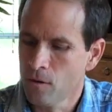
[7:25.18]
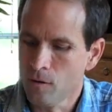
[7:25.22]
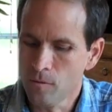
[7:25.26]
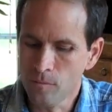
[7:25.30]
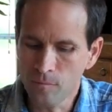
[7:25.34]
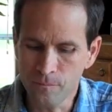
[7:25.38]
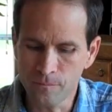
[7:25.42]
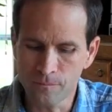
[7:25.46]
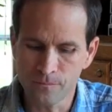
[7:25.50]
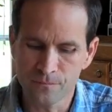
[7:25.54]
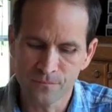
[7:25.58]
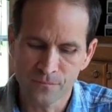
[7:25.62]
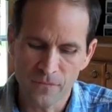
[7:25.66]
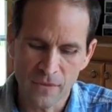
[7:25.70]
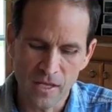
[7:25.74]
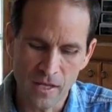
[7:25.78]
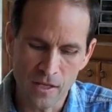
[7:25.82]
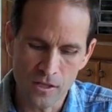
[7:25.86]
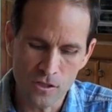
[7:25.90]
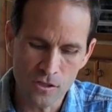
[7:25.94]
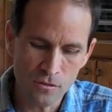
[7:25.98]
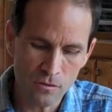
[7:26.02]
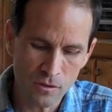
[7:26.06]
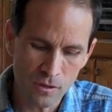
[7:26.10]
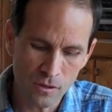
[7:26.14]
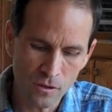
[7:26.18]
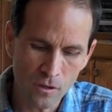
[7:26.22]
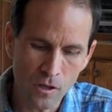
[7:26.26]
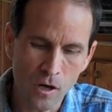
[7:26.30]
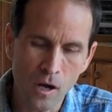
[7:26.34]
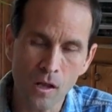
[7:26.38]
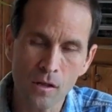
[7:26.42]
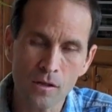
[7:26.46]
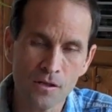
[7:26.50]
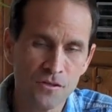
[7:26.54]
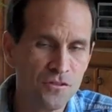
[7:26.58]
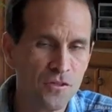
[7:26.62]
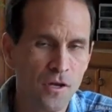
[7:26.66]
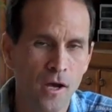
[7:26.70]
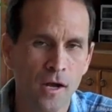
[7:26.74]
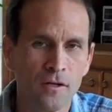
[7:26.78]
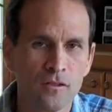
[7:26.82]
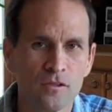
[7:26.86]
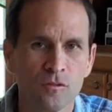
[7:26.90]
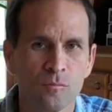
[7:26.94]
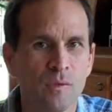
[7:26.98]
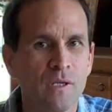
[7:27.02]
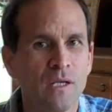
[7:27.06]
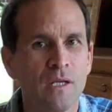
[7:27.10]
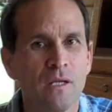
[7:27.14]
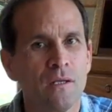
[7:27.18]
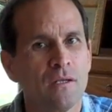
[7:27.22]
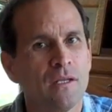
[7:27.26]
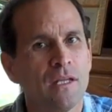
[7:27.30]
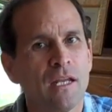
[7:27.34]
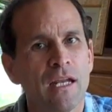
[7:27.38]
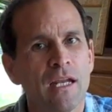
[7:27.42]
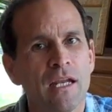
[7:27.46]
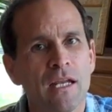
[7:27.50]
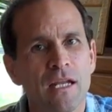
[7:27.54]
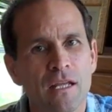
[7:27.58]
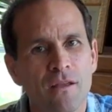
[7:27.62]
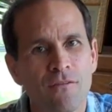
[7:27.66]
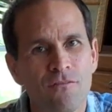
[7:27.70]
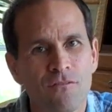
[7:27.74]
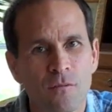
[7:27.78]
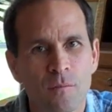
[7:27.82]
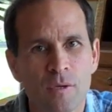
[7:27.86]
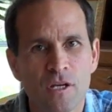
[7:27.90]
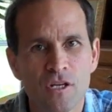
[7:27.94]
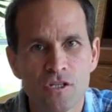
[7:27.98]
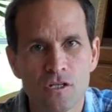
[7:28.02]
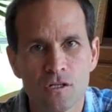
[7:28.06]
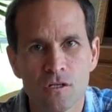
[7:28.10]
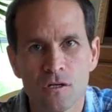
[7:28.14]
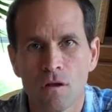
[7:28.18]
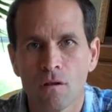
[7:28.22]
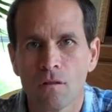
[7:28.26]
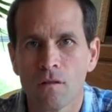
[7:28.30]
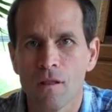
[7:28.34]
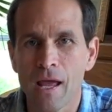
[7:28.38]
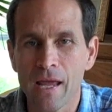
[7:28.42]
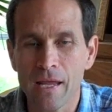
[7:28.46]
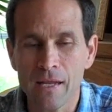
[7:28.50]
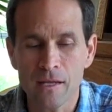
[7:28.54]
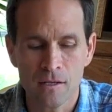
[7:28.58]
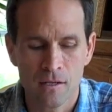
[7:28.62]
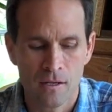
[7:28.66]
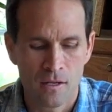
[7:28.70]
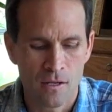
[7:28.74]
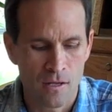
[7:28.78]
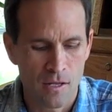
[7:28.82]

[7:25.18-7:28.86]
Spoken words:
And you can call and talk to me and get any information you'd like.